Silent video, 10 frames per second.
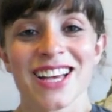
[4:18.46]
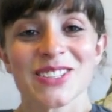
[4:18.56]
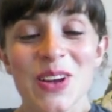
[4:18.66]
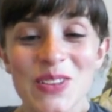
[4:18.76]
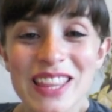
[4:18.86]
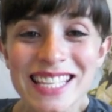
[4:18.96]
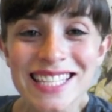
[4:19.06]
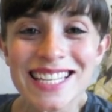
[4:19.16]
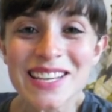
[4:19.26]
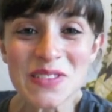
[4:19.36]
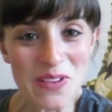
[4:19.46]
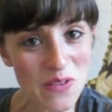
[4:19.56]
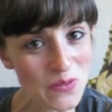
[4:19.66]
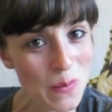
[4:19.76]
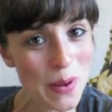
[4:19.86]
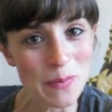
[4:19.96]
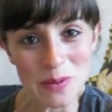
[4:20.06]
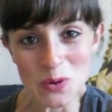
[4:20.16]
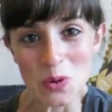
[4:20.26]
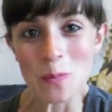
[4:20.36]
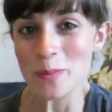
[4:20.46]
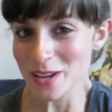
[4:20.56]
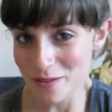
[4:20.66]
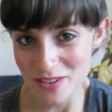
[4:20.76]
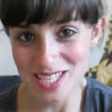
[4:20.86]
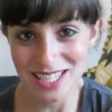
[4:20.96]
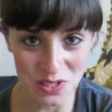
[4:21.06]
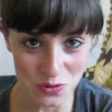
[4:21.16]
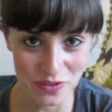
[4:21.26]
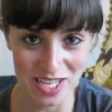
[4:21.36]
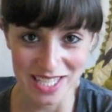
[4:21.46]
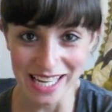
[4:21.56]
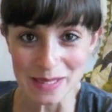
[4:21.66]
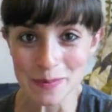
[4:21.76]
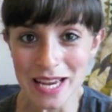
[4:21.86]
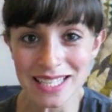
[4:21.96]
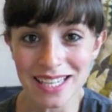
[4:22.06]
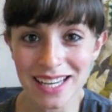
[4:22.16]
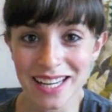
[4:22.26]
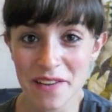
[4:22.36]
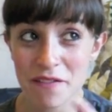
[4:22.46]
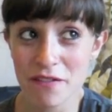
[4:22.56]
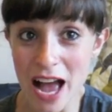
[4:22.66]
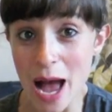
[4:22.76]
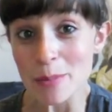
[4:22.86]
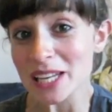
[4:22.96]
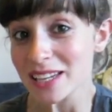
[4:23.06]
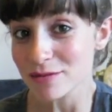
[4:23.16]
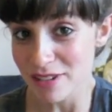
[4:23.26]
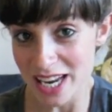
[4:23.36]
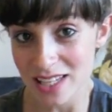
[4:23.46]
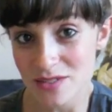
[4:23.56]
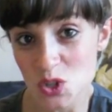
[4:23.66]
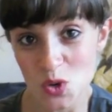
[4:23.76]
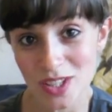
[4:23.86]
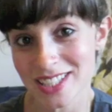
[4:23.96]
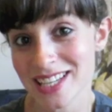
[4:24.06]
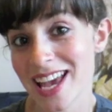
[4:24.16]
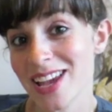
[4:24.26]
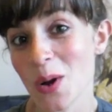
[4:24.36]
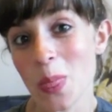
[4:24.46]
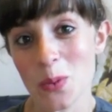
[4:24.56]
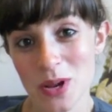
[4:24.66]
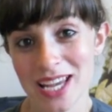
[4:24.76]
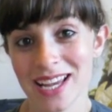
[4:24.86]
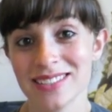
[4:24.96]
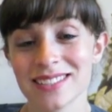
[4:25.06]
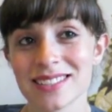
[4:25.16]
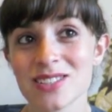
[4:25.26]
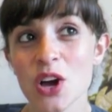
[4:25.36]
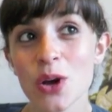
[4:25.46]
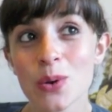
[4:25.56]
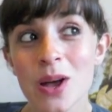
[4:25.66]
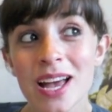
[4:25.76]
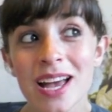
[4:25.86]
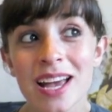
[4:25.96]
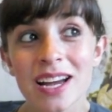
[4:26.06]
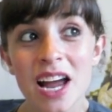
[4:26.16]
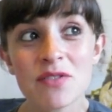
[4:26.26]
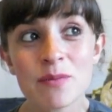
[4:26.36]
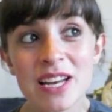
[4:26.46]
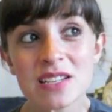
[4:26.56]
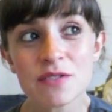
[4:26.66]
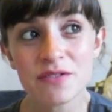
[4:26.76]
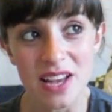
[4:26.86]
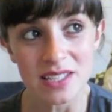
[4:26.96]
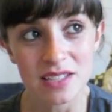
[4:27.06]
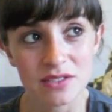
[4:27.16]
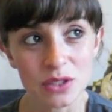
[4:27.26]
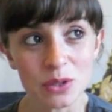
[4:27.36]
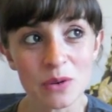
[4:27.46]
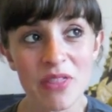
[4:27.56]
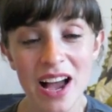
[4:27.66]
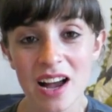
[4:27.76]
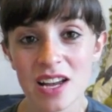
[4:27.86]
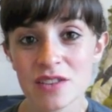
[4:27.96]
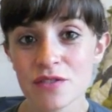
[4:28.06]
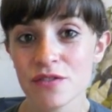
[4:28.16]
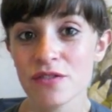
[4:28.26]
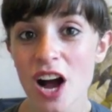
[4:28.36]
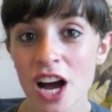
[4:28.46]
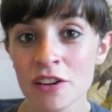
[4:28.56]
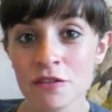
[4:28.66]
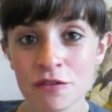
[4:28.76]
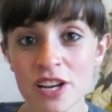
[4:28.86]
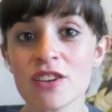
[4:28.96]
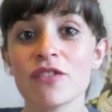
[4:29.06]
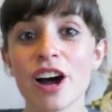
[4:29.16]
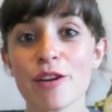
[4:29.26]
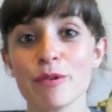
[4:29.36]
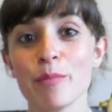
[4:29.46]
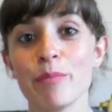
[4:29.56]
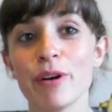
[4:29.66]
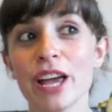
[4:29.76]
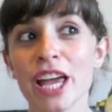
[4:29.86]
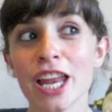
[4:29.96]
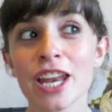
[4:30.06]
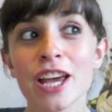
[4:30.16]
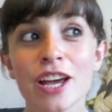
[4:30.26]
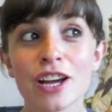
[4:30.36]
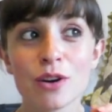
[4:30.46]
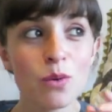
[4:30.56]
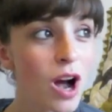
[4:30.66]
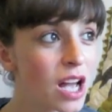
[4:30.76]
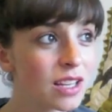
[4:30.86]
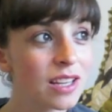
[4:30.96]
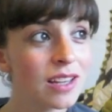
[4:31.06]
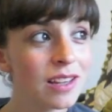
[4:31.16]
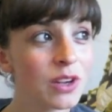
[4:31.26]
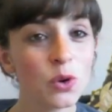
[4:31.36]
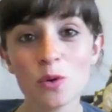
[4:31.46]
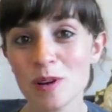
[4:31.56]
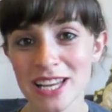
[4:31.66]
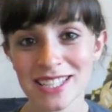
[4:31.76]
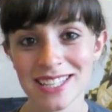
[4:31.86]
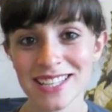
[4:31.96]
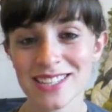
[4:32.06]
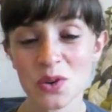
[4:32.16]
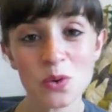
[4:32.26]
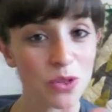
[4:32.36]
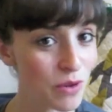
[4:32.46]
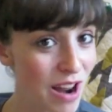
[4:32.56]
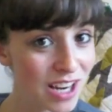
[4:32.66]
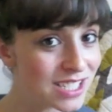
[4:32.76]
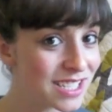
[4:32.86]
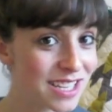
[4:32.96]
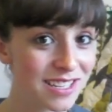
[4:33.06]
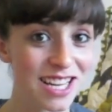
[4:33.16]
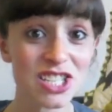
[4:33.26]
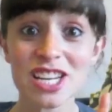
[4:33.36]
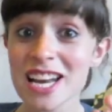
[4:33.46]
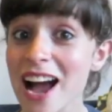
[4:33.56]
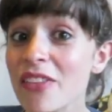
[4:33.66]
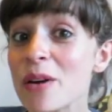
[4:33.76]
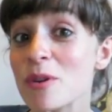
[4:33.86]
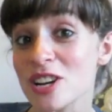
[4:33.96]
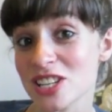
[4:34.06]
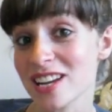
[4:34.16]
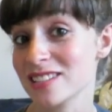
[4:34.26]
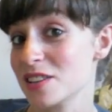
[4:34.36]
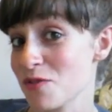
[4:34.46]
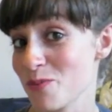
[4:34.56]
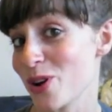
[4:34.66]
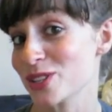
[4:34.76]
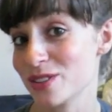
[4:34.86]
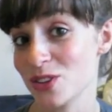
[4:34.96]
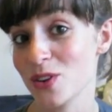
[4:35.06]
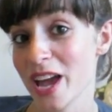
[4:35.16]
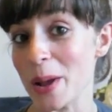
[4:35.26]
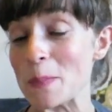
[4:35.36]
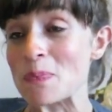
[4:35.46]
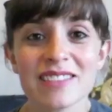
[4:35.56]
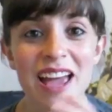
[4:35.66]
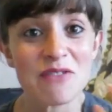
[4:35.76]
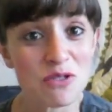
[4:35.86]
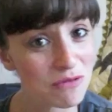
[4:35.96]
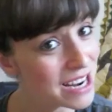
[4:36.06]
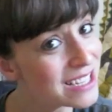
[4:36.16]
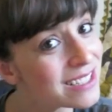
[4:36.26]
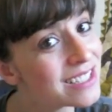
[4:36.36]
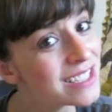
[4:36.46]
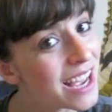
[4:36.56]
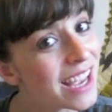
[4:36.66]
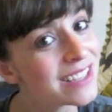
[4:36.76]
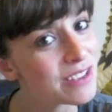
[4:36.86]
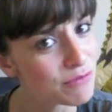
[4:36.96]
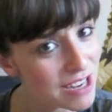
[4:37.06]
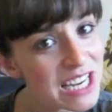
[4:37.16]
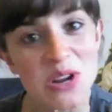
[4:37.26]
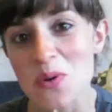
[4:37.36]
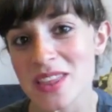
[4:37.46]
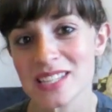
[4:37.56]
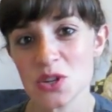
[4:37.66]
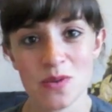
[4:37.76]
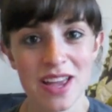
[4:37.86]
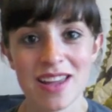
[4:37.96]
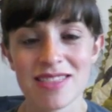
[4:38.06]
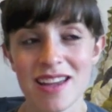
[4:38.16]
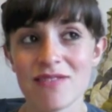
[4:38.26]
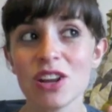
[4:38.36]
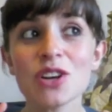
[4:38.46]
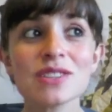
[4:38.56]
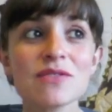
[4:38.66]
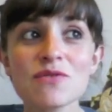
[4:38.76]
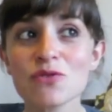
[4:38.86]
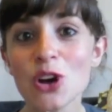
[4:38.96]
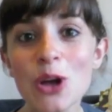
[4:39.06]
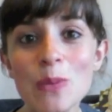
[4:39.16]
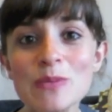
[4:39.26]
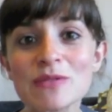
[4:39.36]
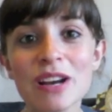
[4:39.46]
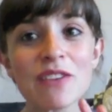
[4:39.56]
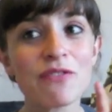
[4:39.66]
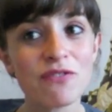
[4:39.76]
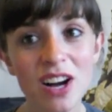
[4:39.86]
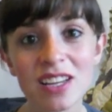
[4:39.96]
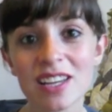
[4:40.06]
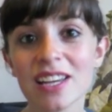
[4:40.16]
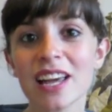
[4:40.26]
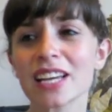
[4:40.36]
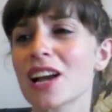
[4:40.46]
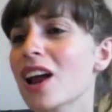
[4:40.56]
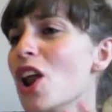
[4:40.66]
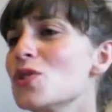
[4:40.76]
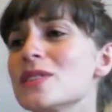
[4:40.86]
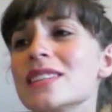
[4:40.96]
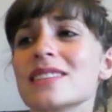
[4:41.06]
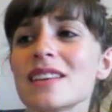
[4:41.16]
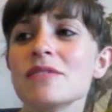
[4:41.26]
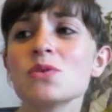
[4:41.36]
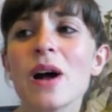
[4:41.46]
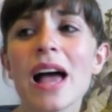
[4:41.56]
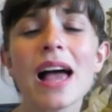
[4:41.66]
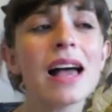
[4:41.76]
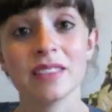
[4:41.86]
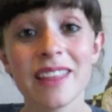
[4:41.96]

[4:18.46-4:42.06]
So this is an event run by people called Big Fish Little Fish, and it's basically family raves during the day on the weekend. So kind of imagine a festival, that kind of fun, free environment, but in quirky, cool places all throughout London. And actually now they're branching out to different parts of the UK. They have great DJs that really know what they're doing. They have loads of different rooms, really funky, like glow sticks everywhere.